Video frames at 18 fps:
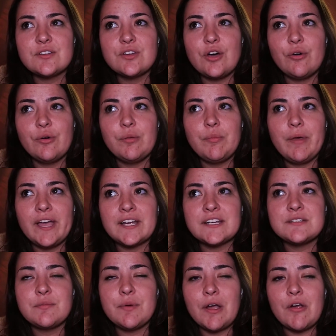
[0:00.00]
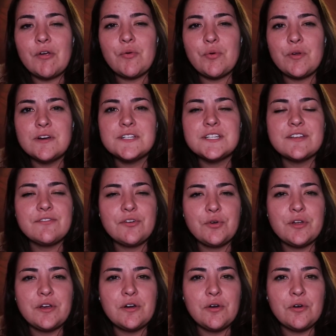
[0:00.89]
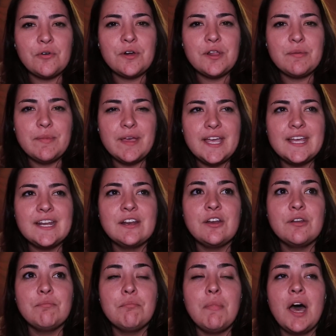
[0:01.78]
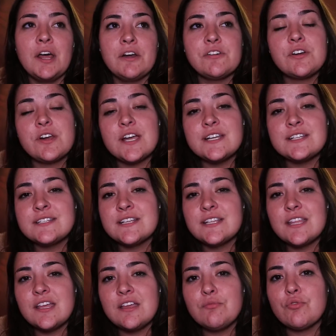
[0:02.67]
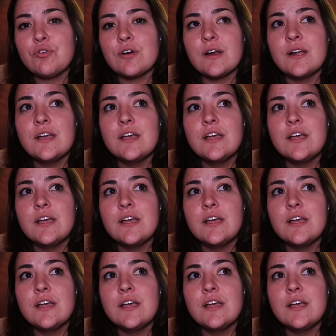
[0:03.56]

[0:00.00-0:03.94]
going back to Power Queries I've already made and modernizing them, or